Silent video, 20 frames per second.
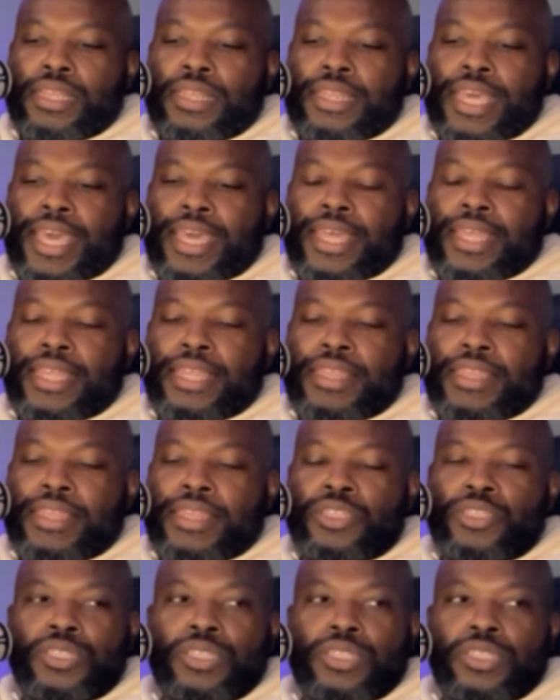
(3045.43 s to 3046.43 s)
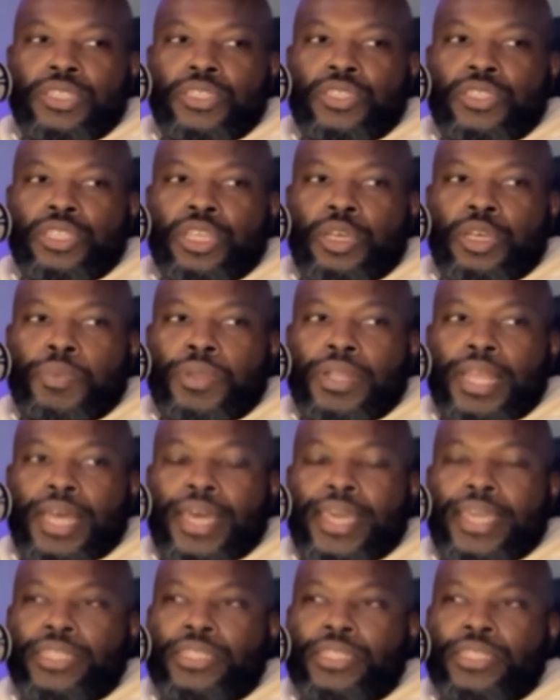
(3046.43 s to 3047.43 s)
that this is
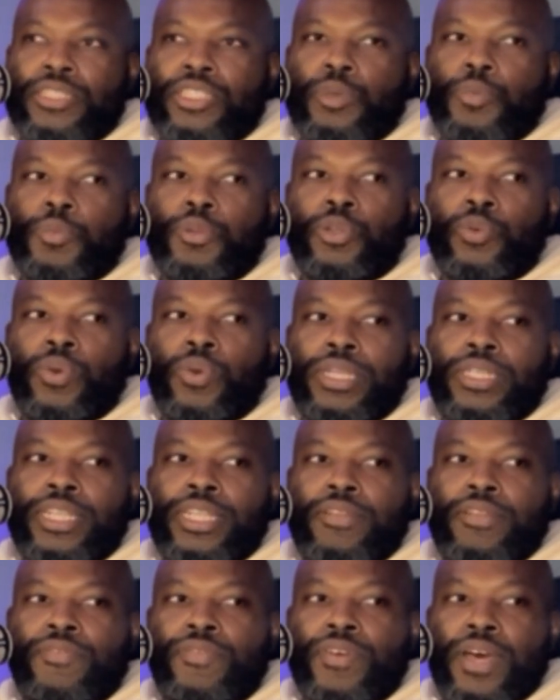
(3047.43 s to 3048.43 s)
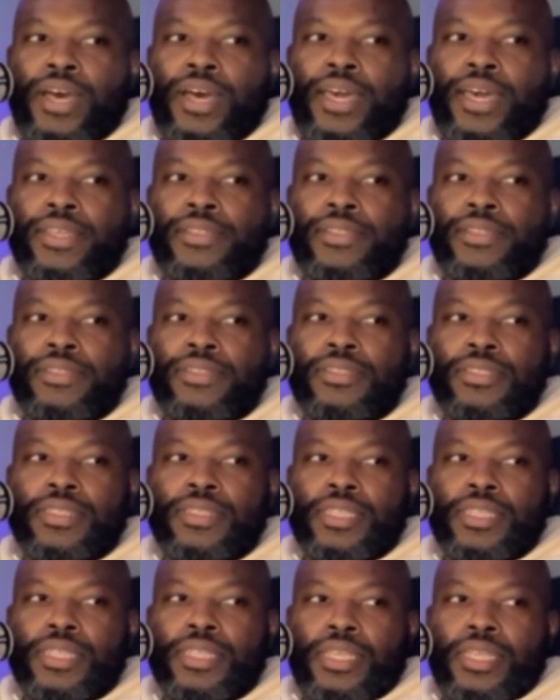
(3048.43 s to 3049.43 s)
applying to someone who identifies
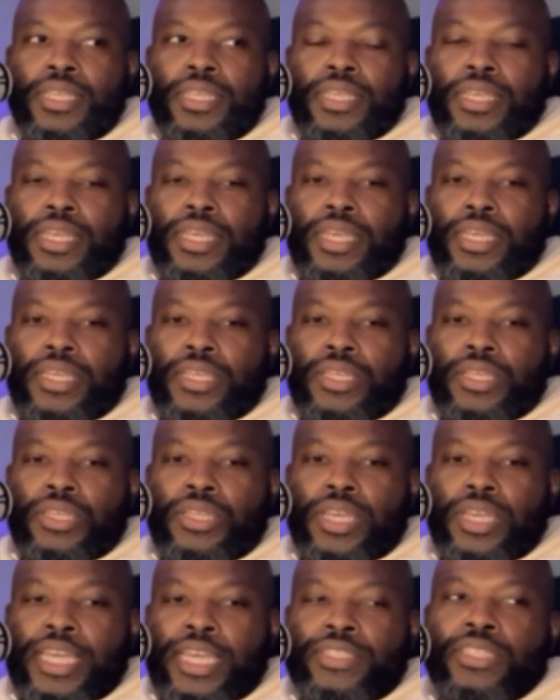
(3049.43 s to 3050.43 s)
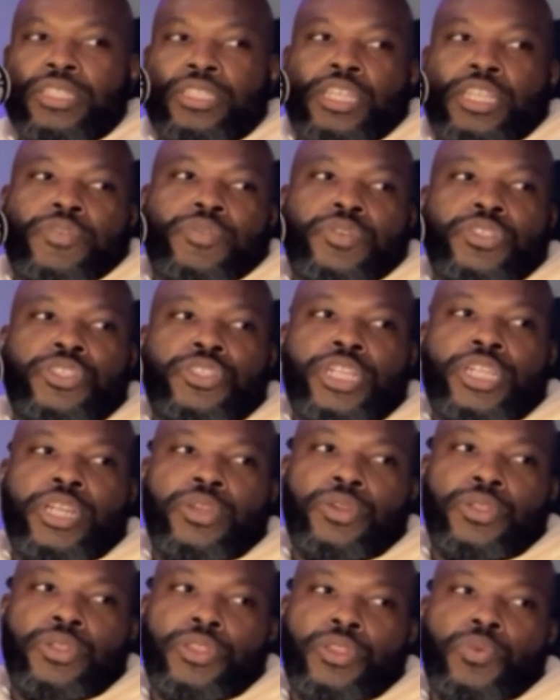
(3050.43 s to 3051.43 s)
as a different
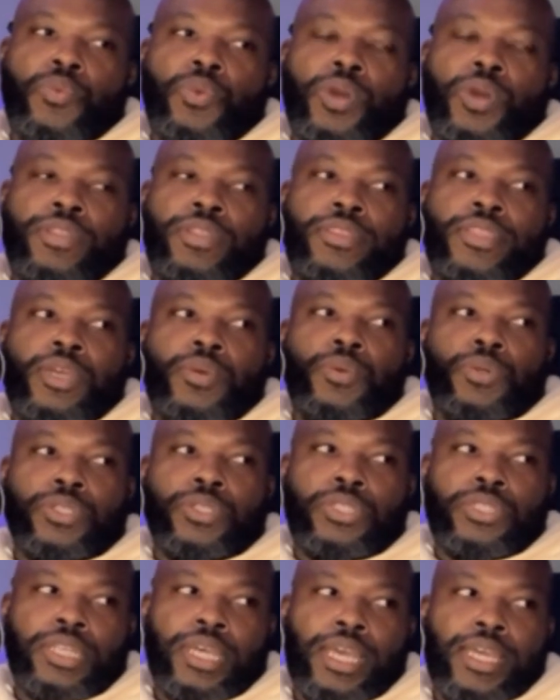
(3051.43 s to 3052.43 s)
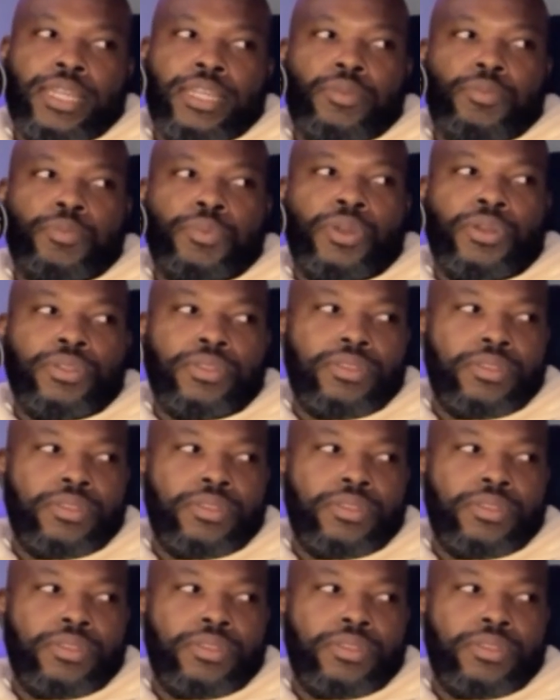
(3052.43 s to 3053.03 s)
gender than the one that they were assigned at birth.